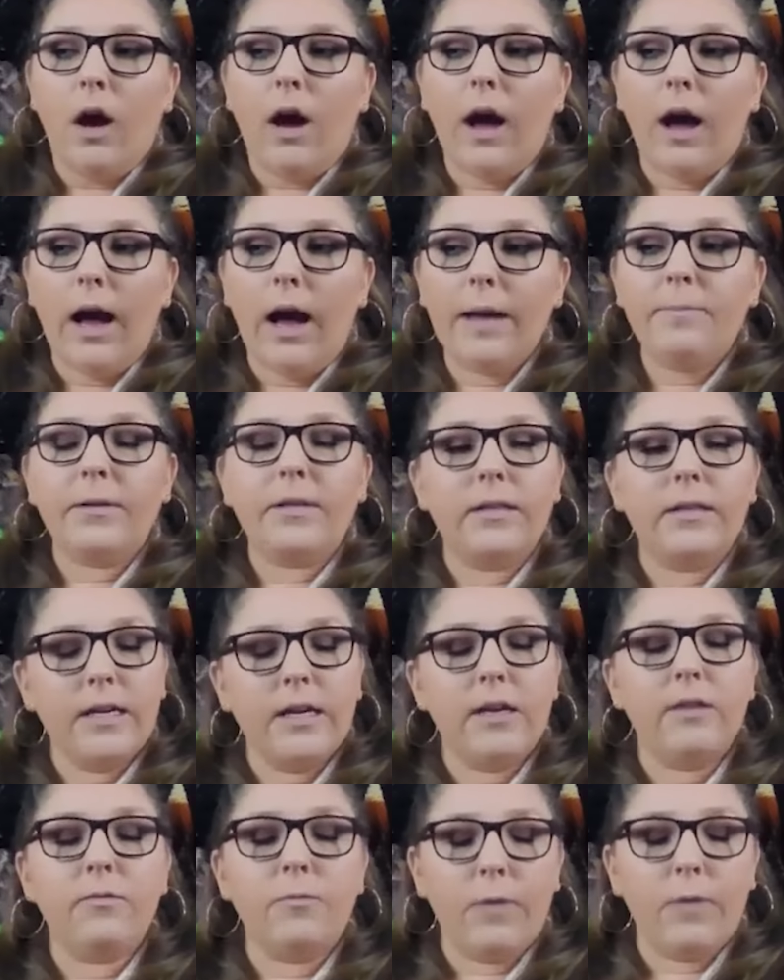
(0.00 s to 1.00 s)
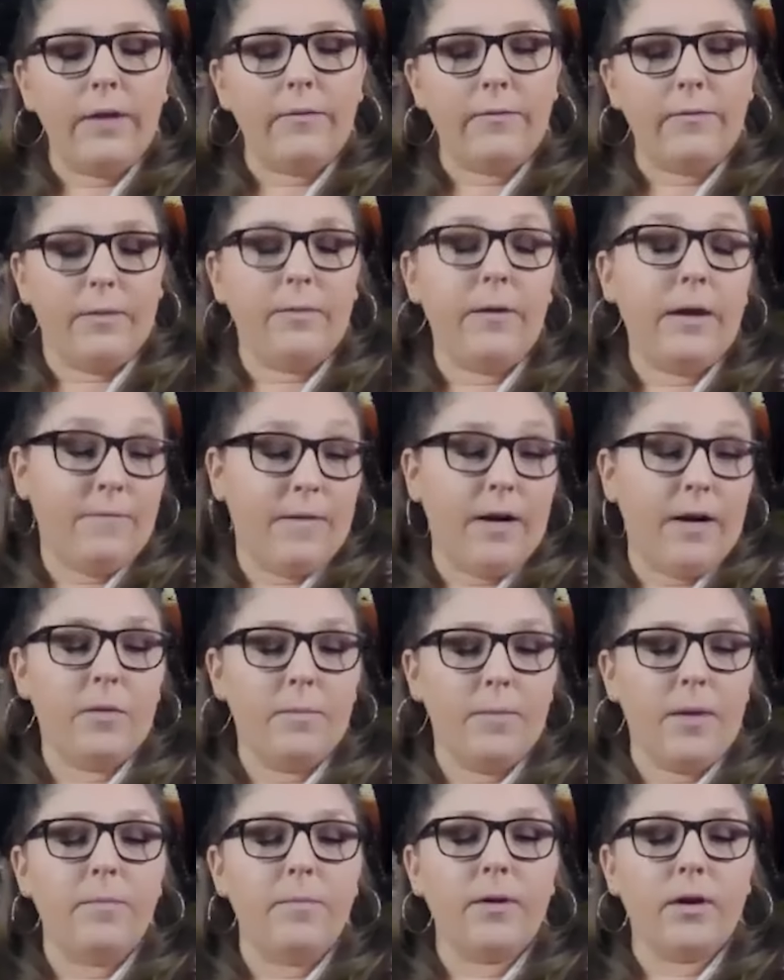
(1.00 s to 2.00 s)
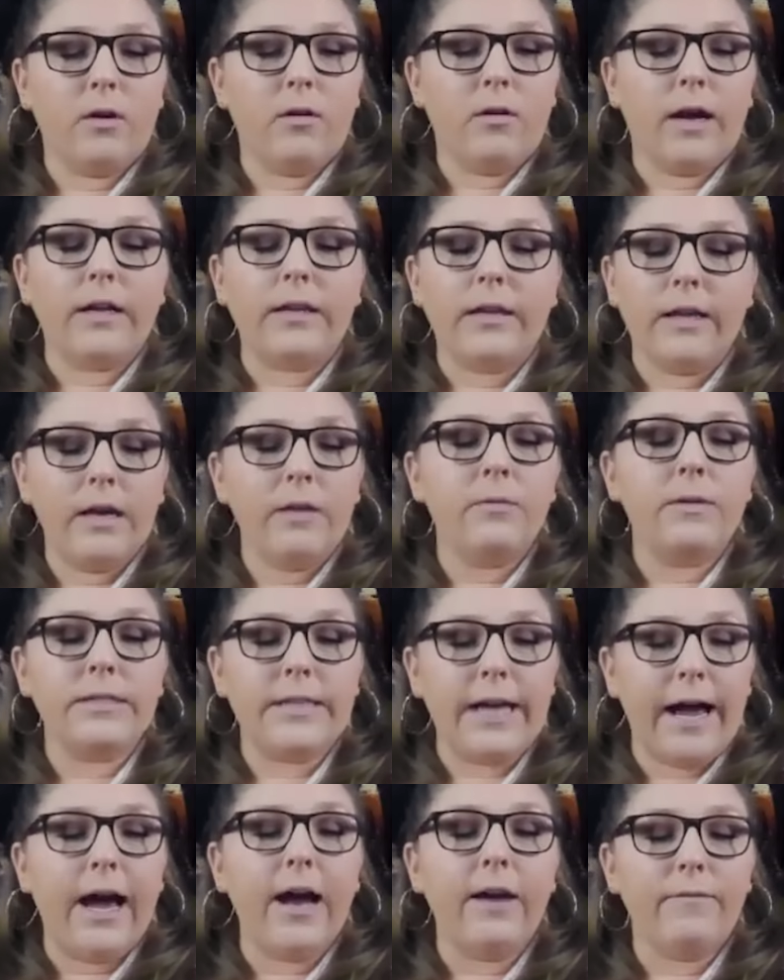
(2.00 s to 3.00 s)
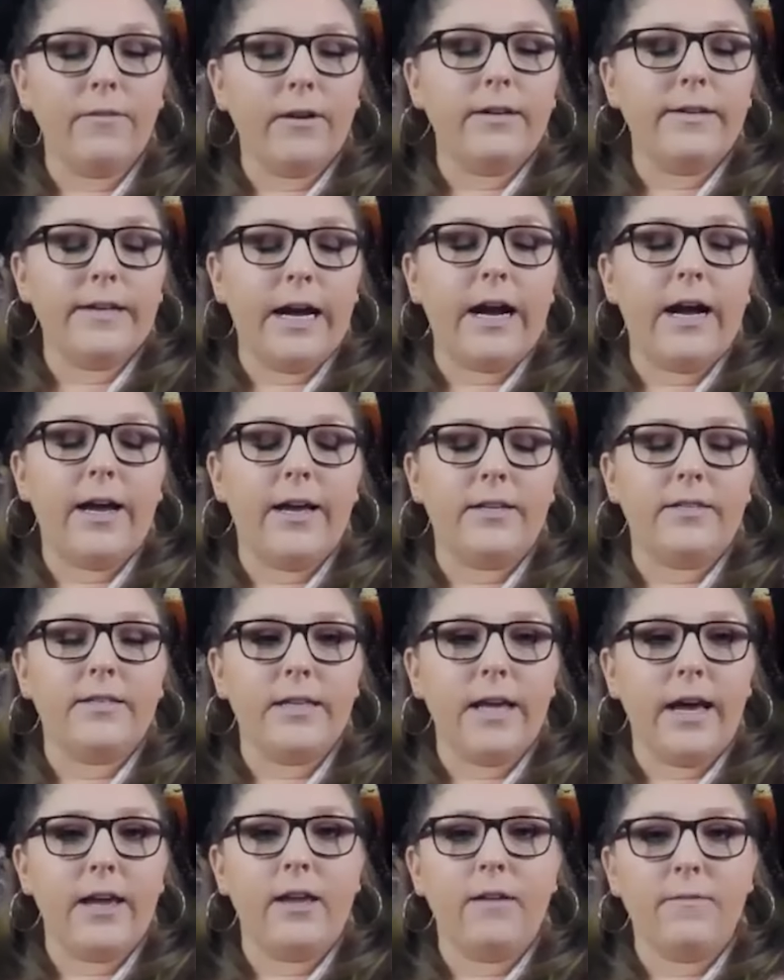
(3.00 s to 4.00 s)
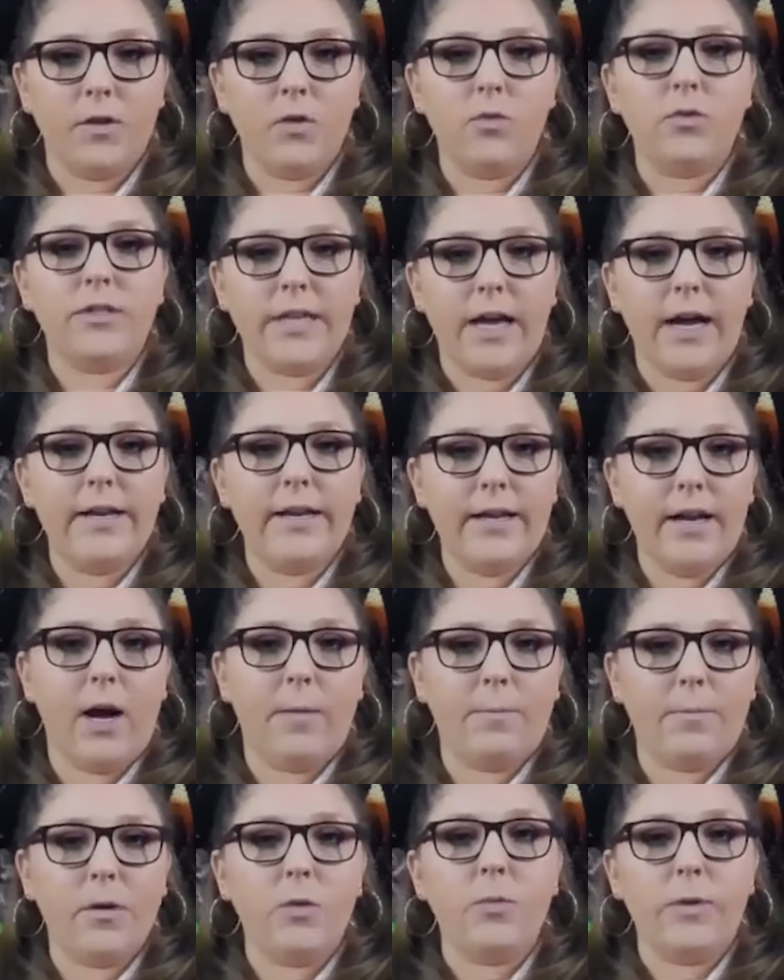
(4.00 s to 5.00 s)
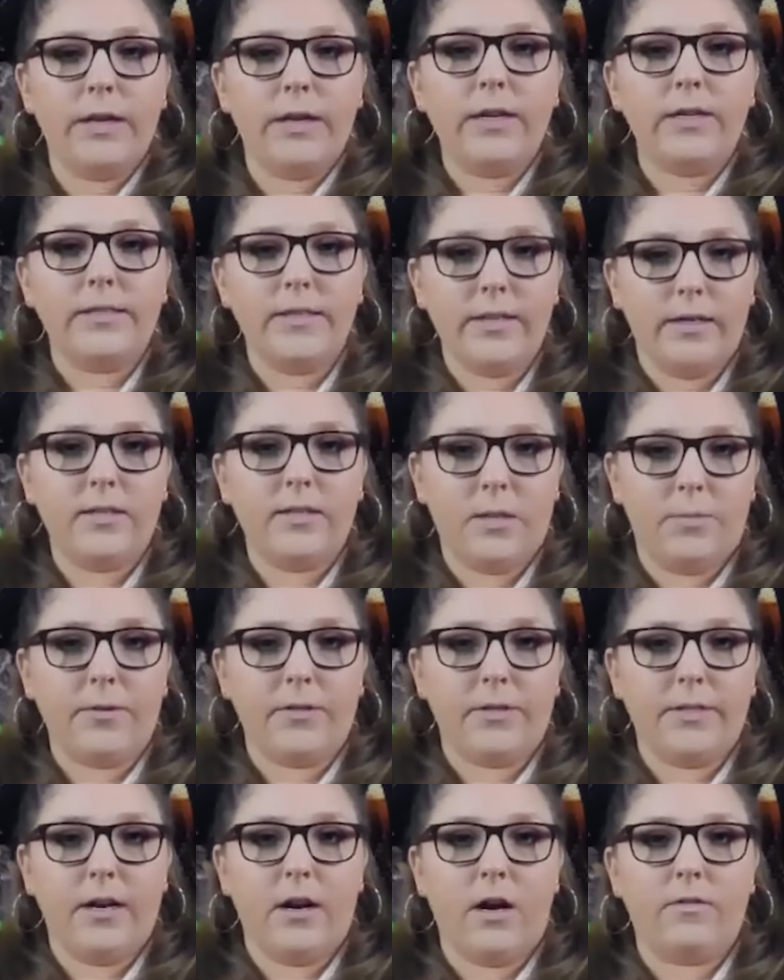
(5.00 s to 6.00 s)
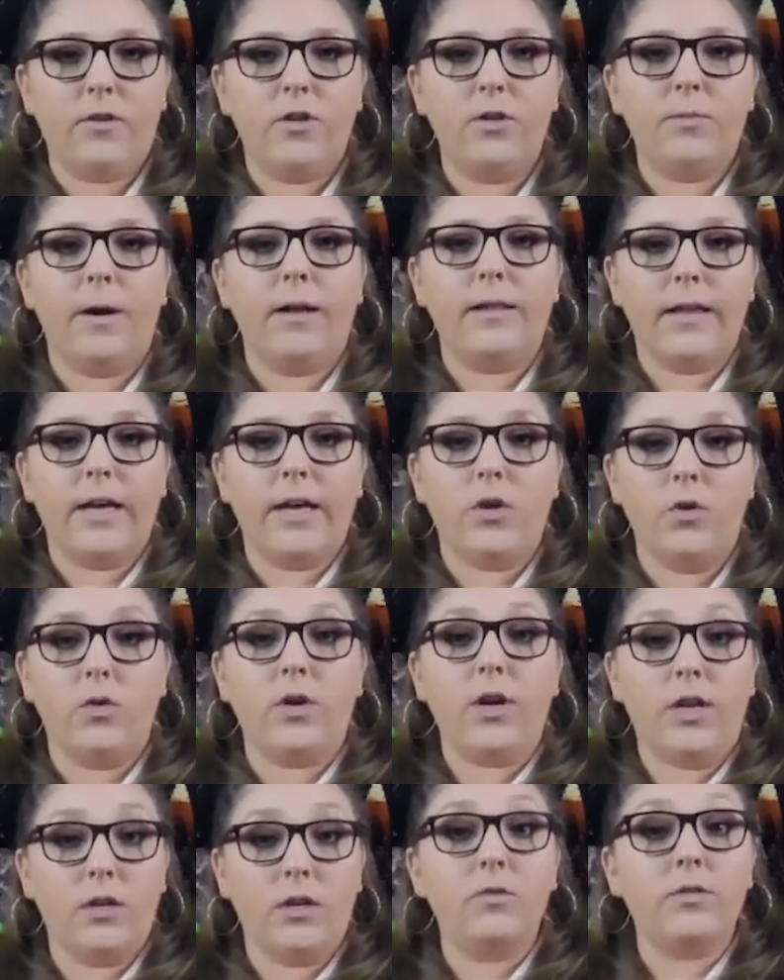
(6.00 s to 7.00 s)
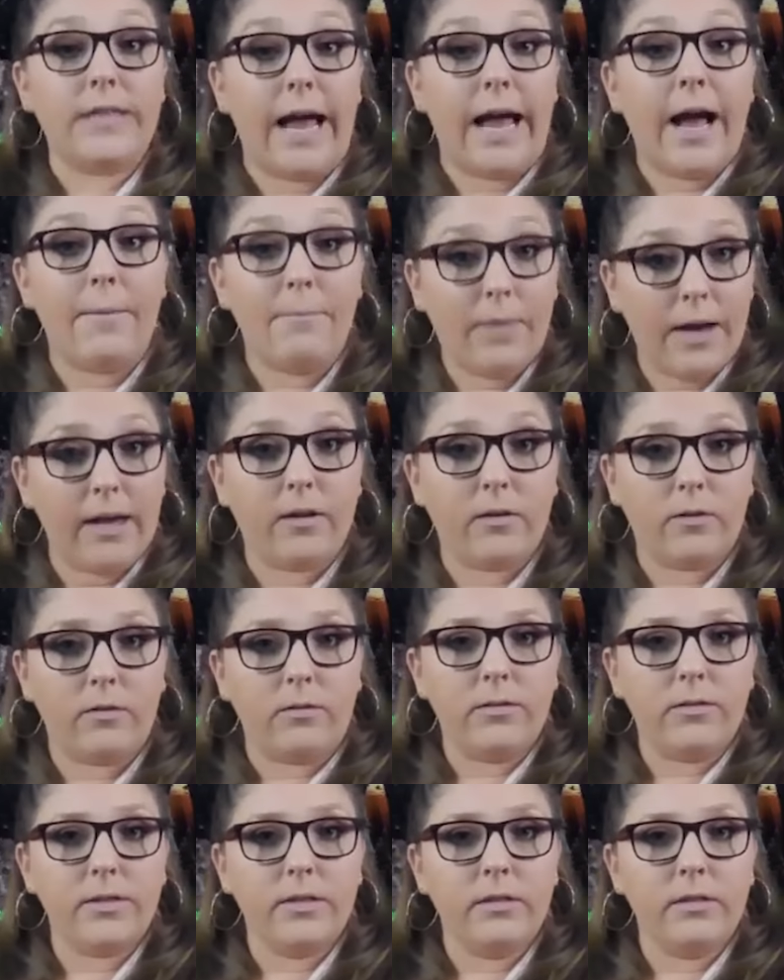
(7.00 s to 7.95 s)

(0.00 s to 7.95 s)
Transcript: I believe, I re- if I remember correctly, it was advertised that if you signed up, you would get a 60% off coupon that you could use at Michael's.